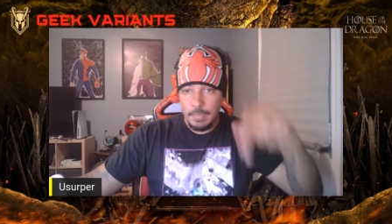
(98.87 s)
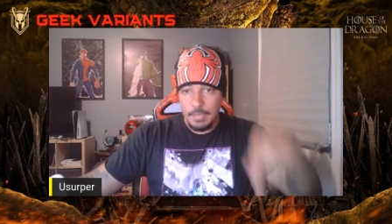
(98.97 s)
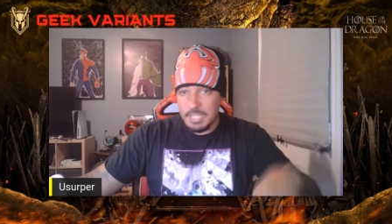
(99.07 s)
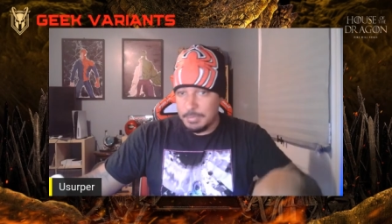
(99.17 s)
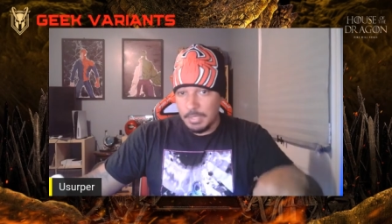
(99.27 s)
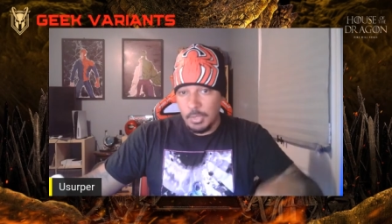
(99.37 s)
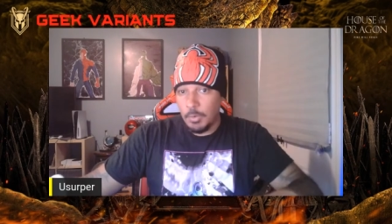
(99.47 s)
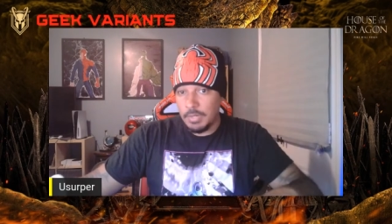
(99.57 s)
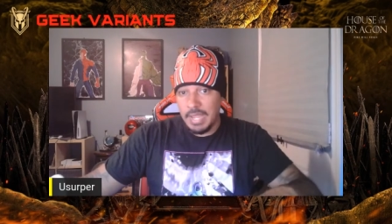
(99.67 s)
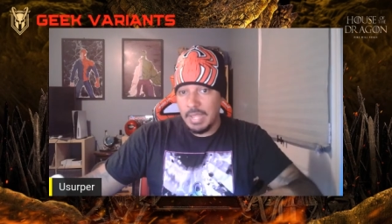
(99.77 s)
It's been
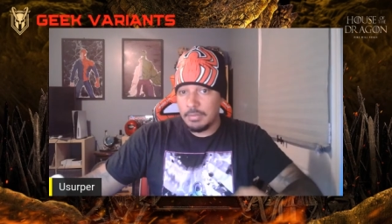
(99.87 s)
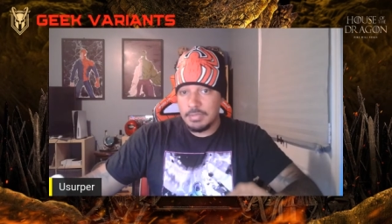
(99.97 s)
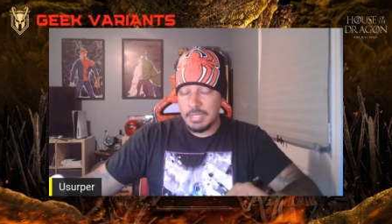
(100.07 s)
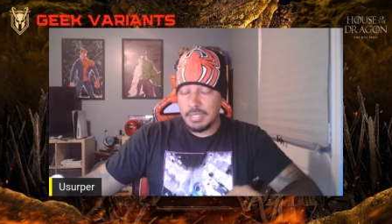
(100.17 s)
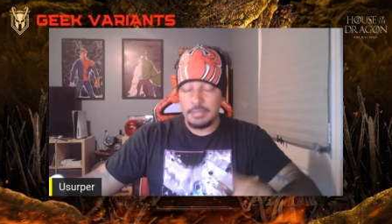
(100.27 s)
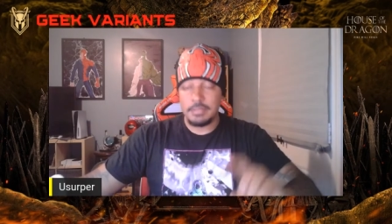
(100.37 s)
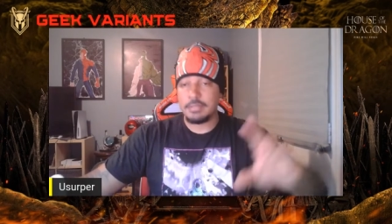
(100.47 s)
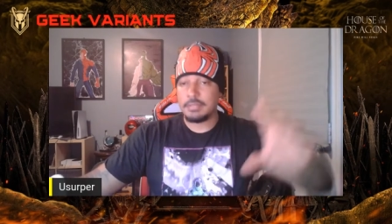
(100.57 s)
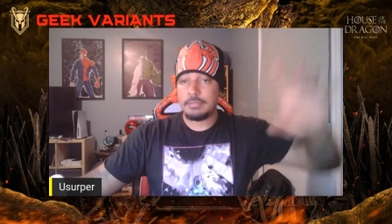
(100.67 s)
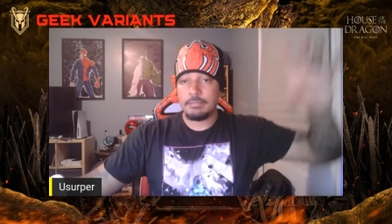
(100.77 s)
going down
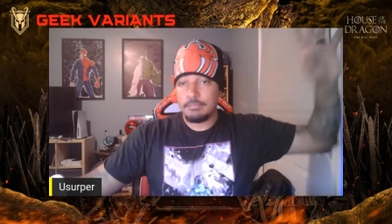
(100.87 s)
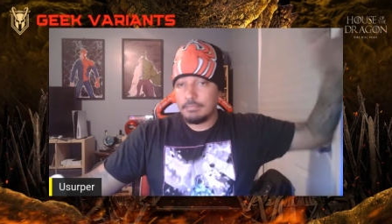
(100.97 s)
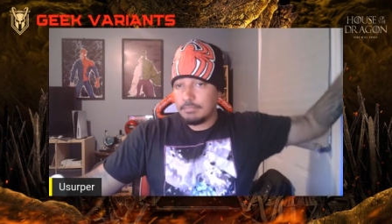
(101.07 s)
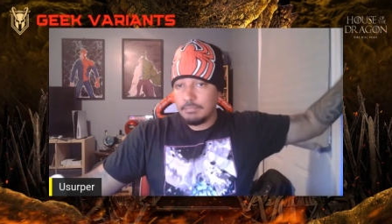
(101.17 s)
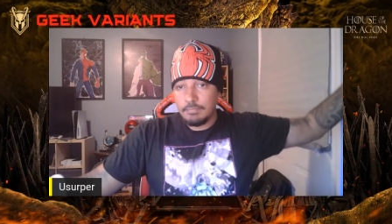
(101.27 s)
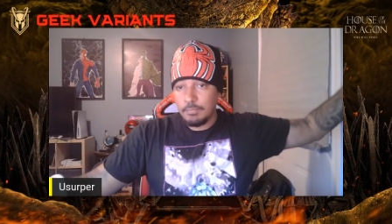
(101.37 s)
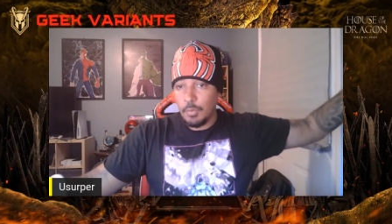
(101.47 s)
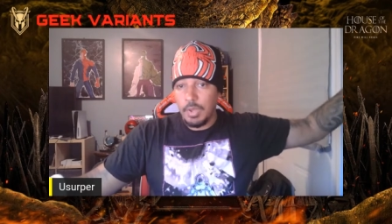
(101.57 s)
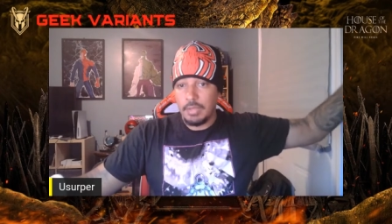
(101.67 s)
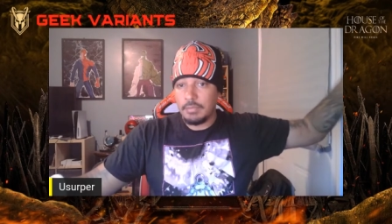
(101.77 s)
since what?